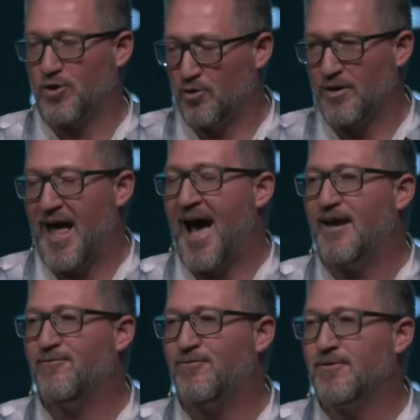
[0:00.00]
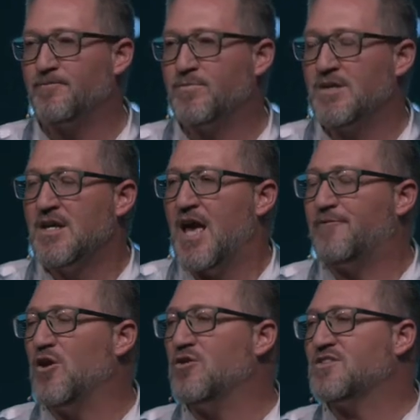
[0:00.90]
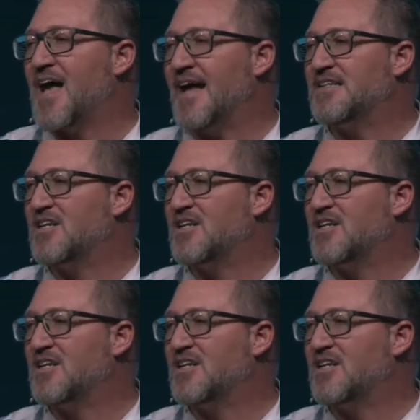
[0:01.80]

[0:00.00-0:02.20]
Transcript: your life, if you decide